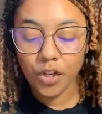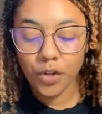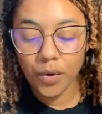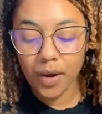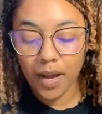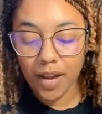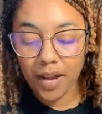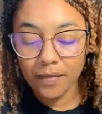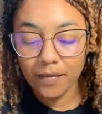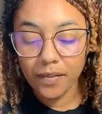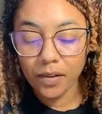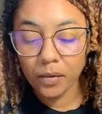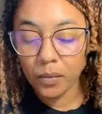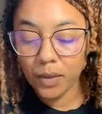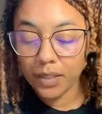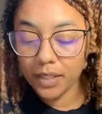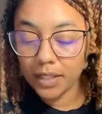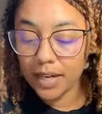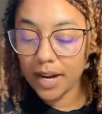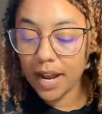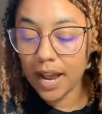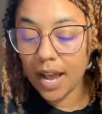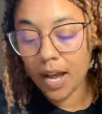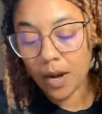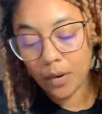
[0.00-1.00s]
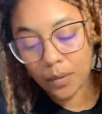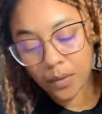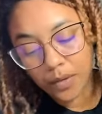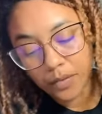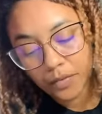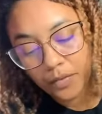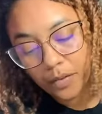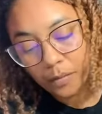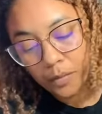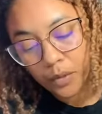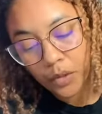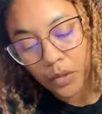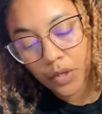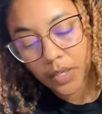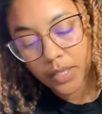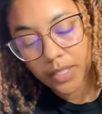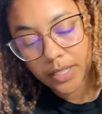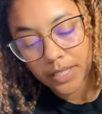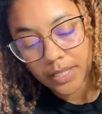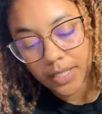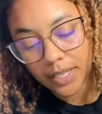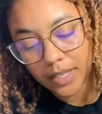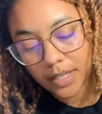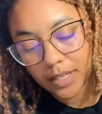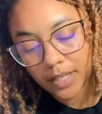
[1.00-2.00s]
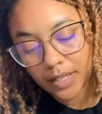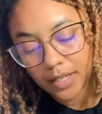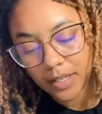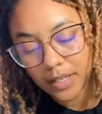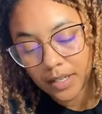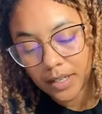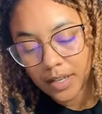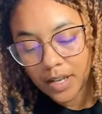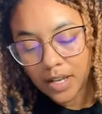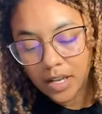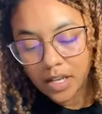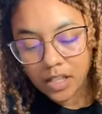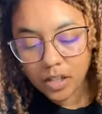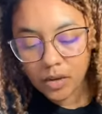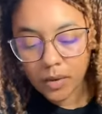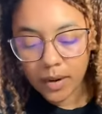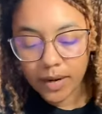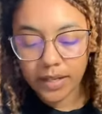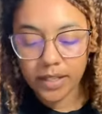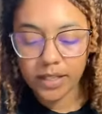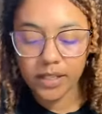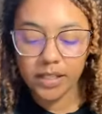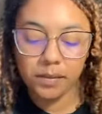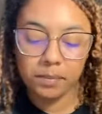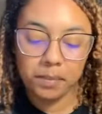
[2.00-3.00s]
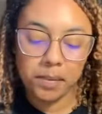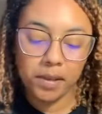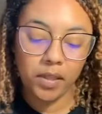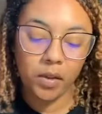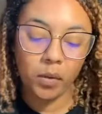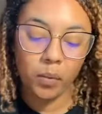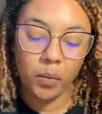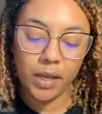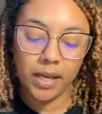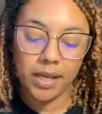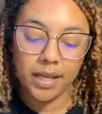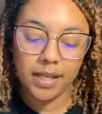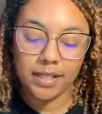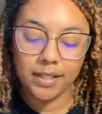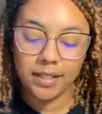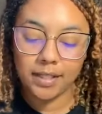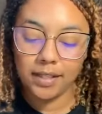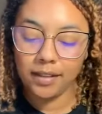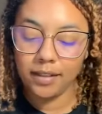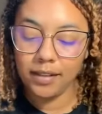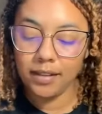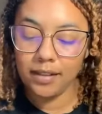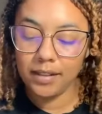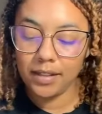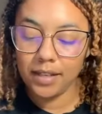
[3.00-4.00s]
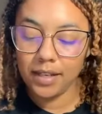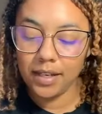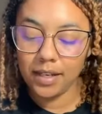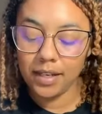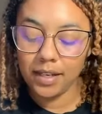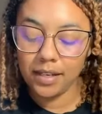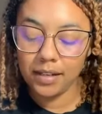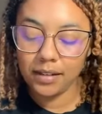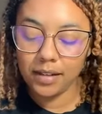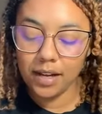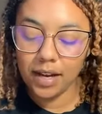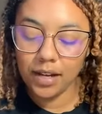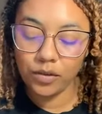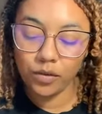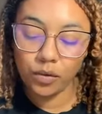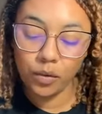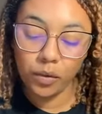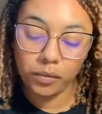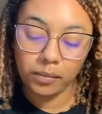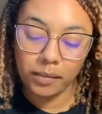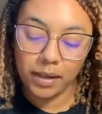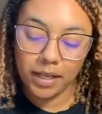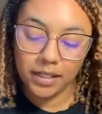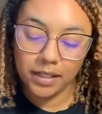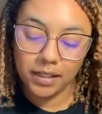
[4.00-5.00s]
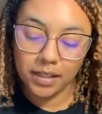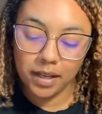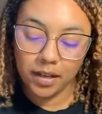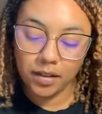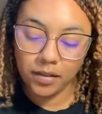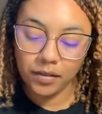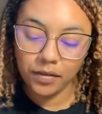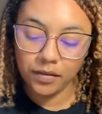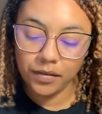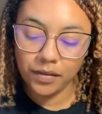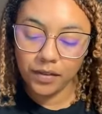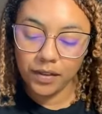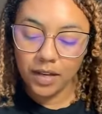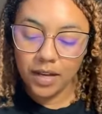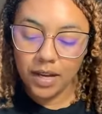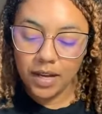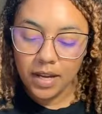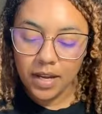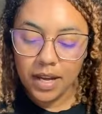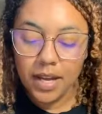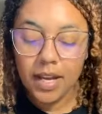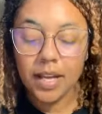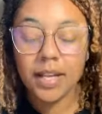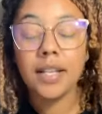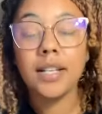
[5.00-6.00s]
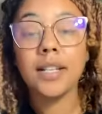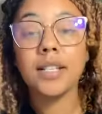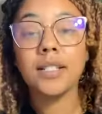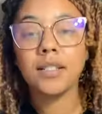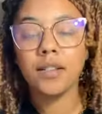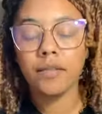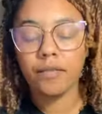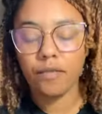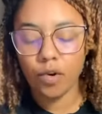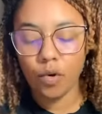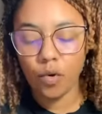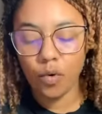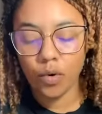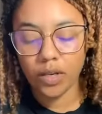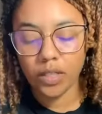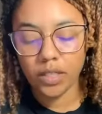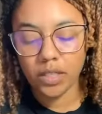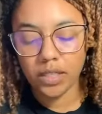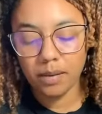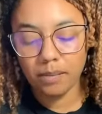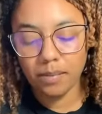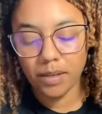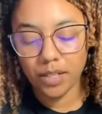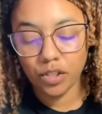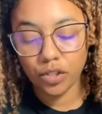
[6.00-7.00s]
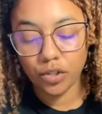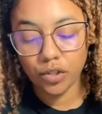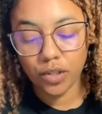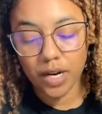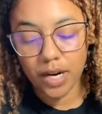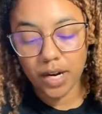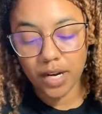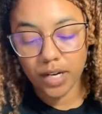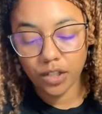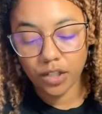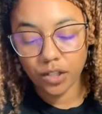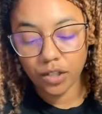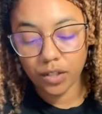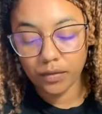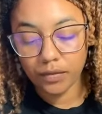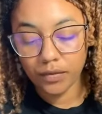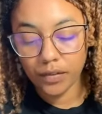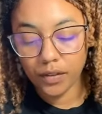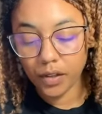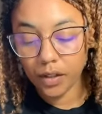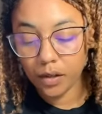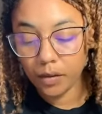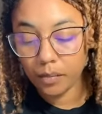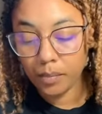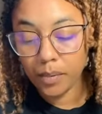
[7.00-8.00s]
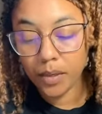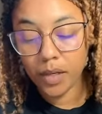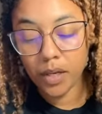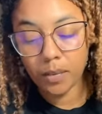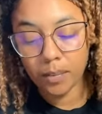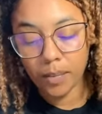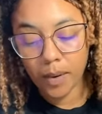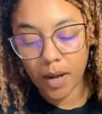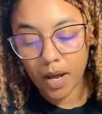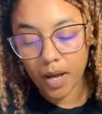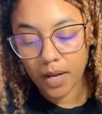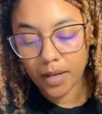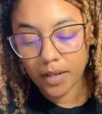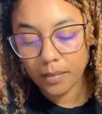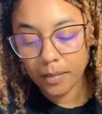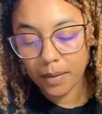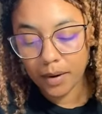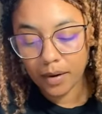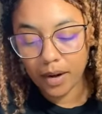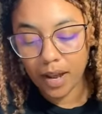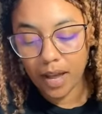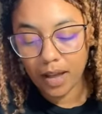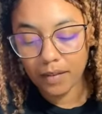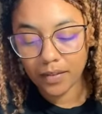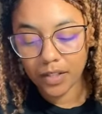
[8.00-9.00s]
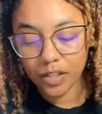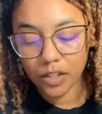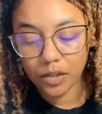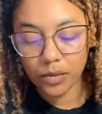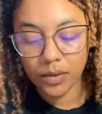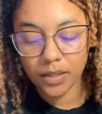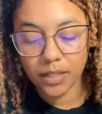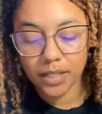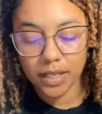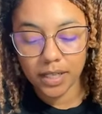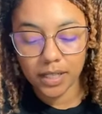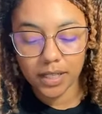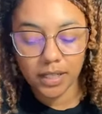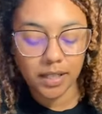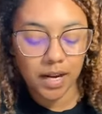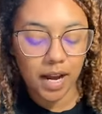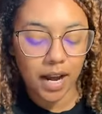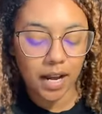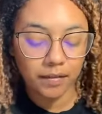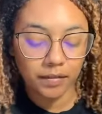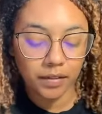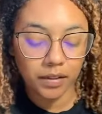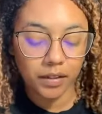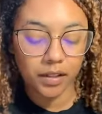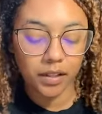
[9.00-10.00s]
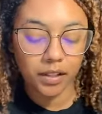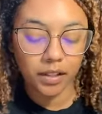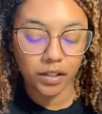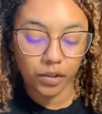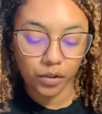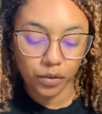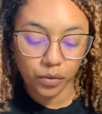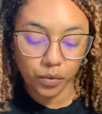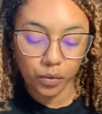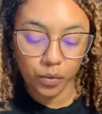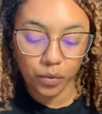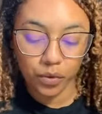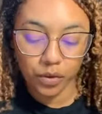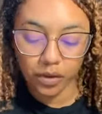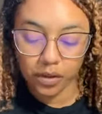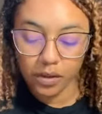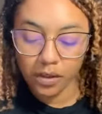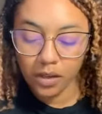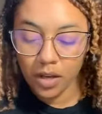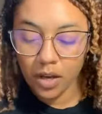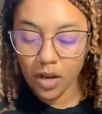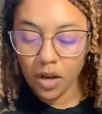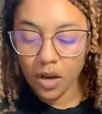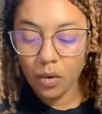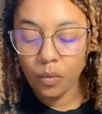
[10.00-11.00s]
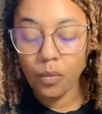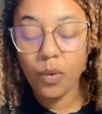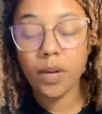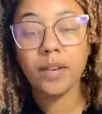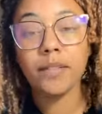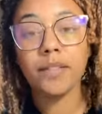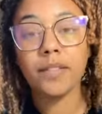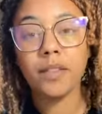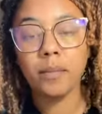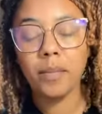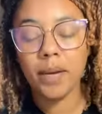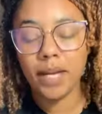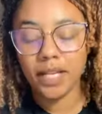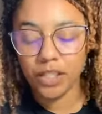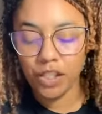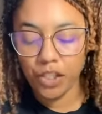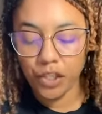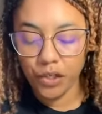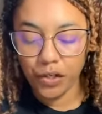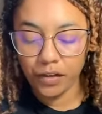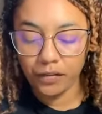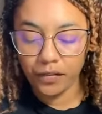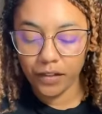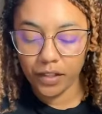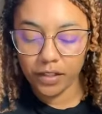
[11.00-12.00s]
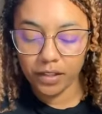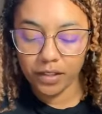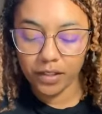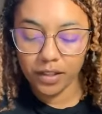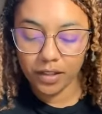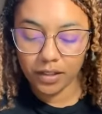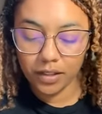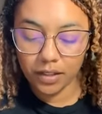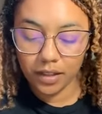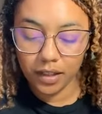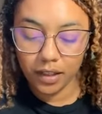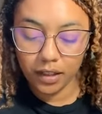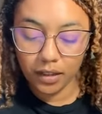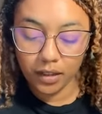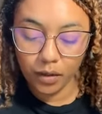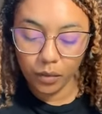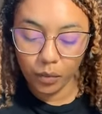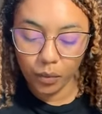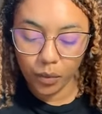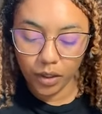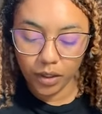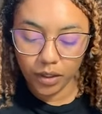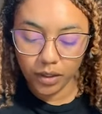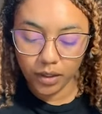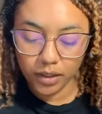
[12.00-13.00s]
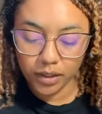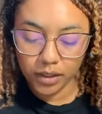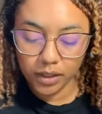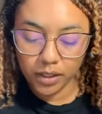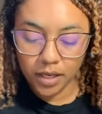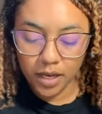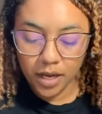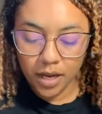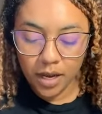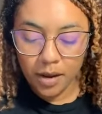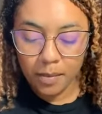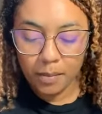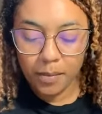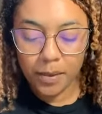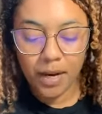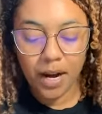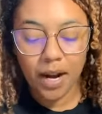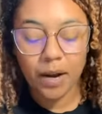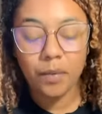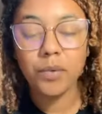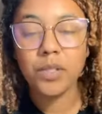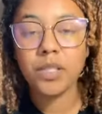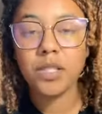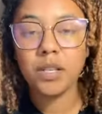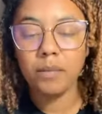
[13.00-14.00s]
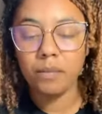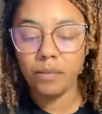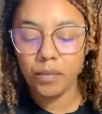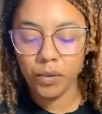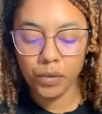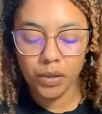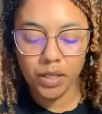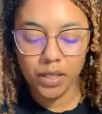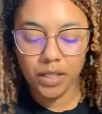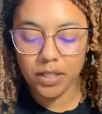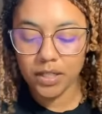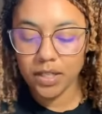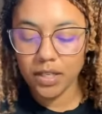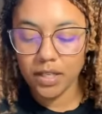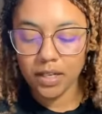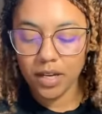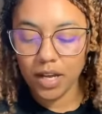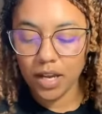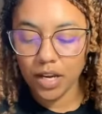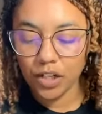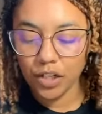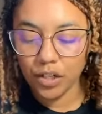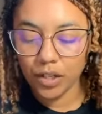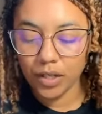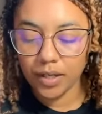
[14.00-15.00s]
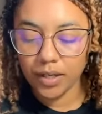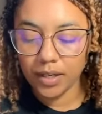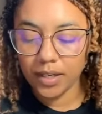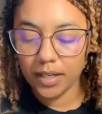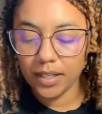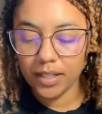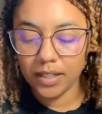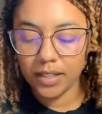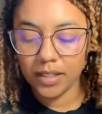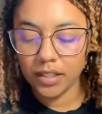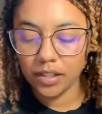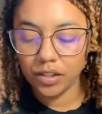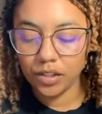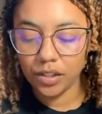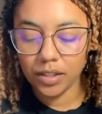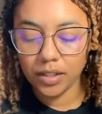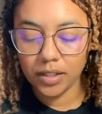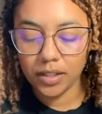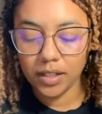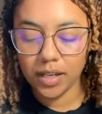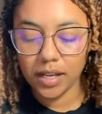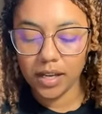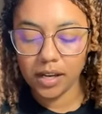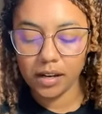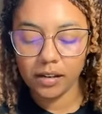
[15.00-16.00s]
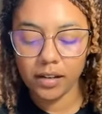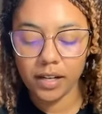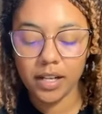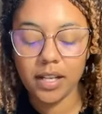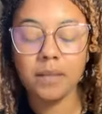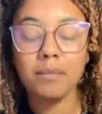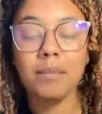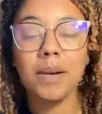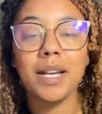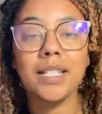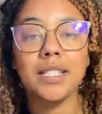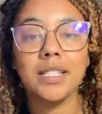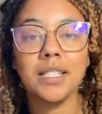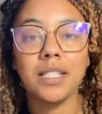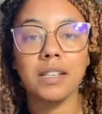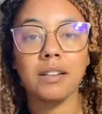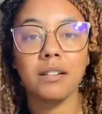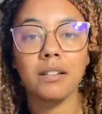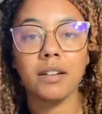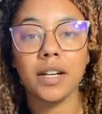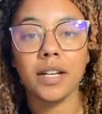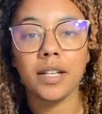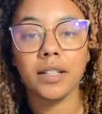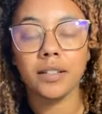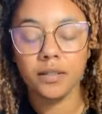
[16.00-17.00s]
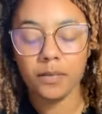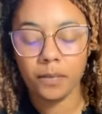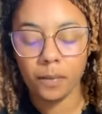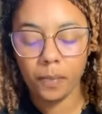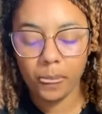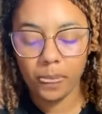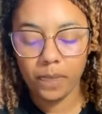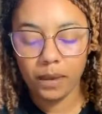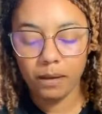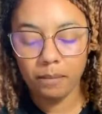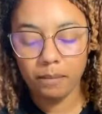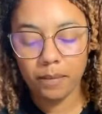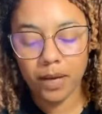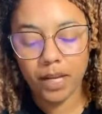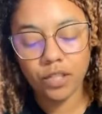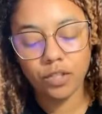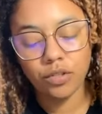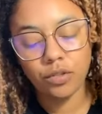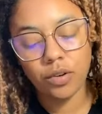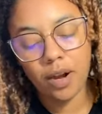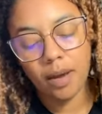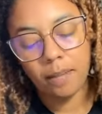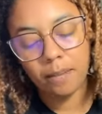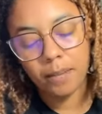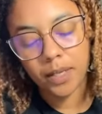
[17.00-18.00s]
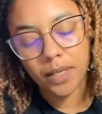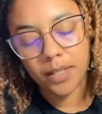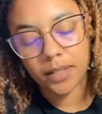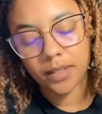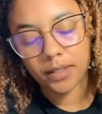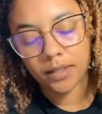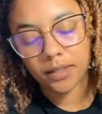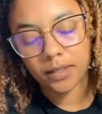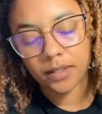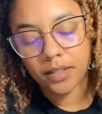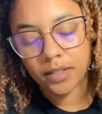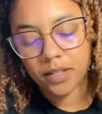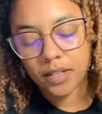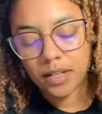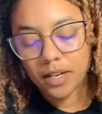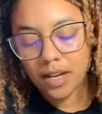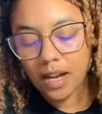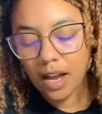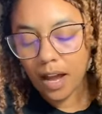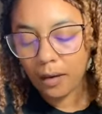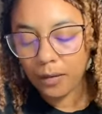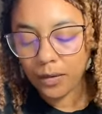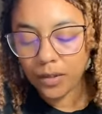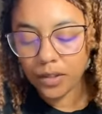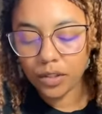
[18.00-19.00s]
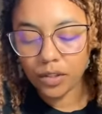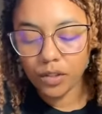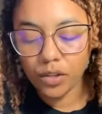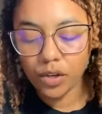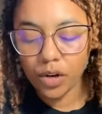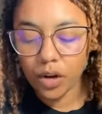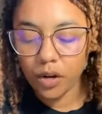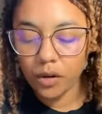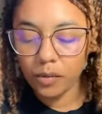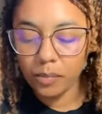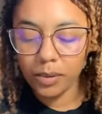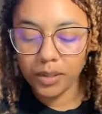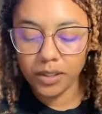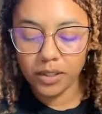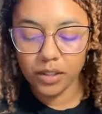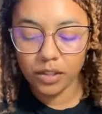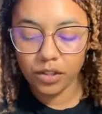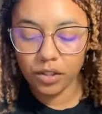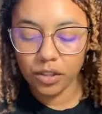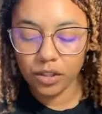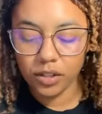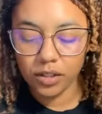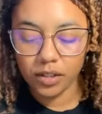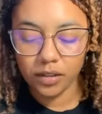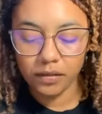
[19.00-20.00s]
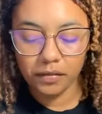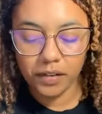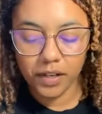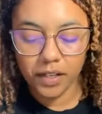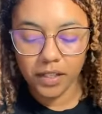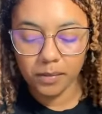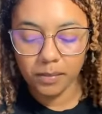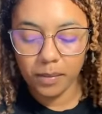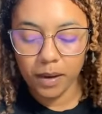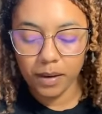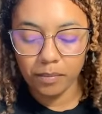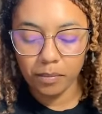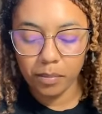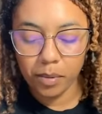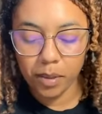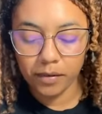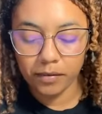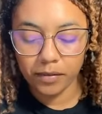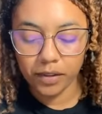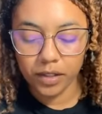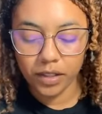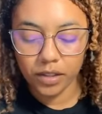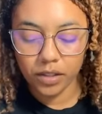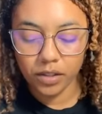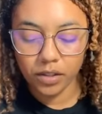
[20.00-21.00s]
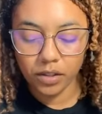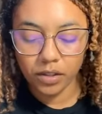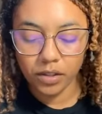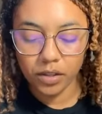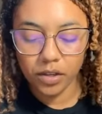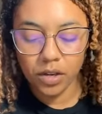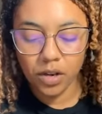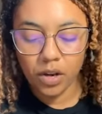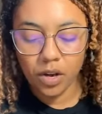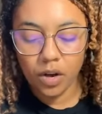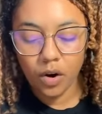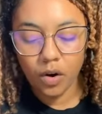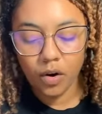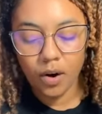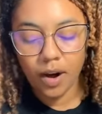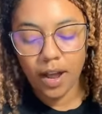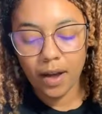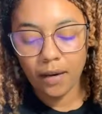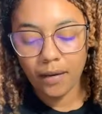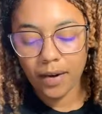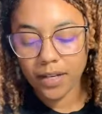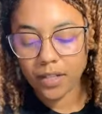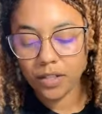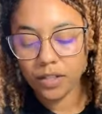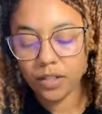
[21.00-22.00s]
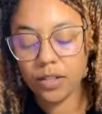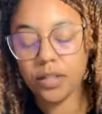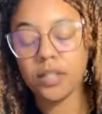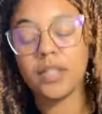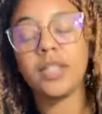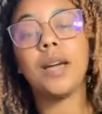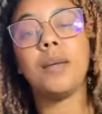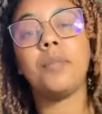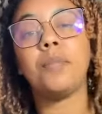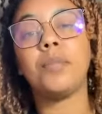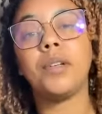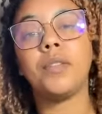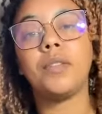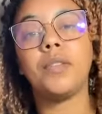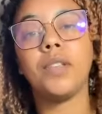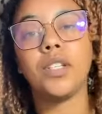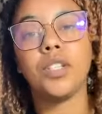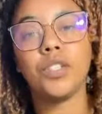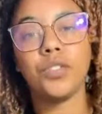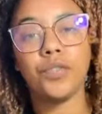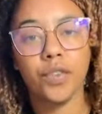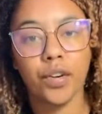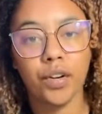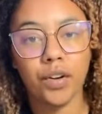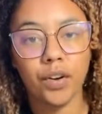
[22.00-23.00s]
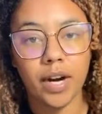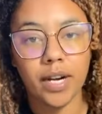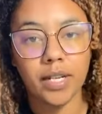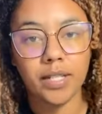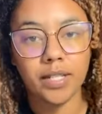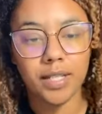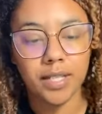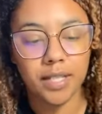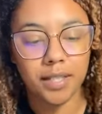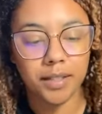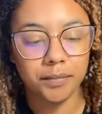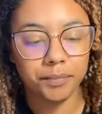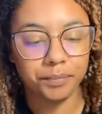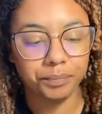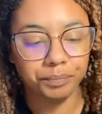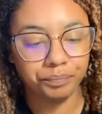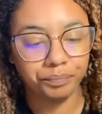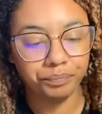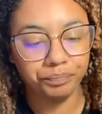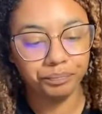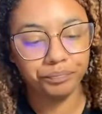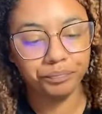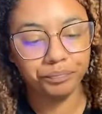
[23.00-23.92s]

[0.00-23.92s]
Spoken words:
New Haven was an hour from New York City, so I could spend the weekends in the city, I told myself. It is, of course, a bit strange to feel put upon about having to attend an Ivy League school, one of the best universities in the world, but I was a moody teenager in addition to carrying my secret, my trauma. I was in no position to face my privilege or how I took that privilege for granted.